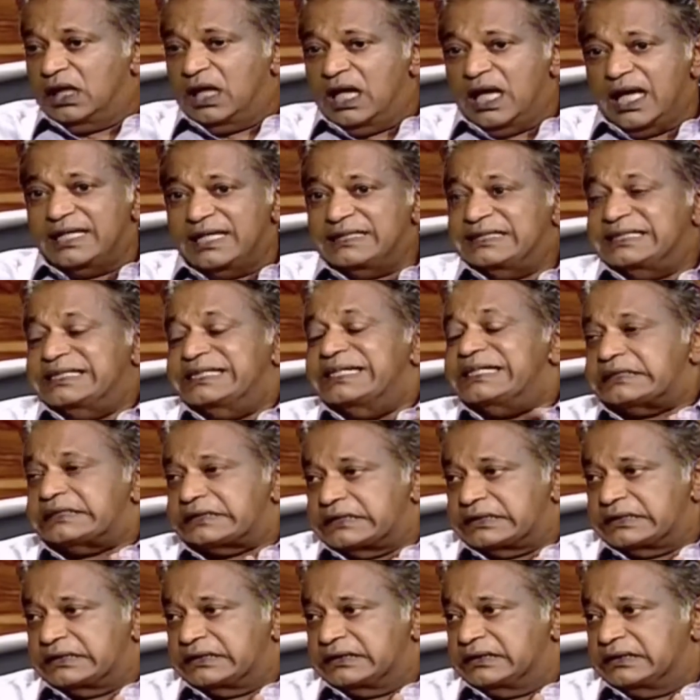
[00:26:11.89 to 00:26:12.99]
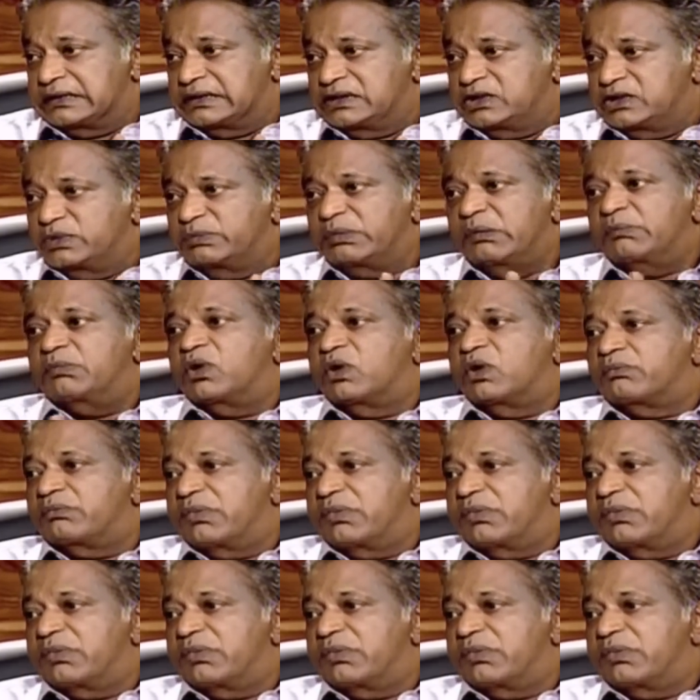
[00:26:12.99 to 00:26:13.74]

has yet to be brought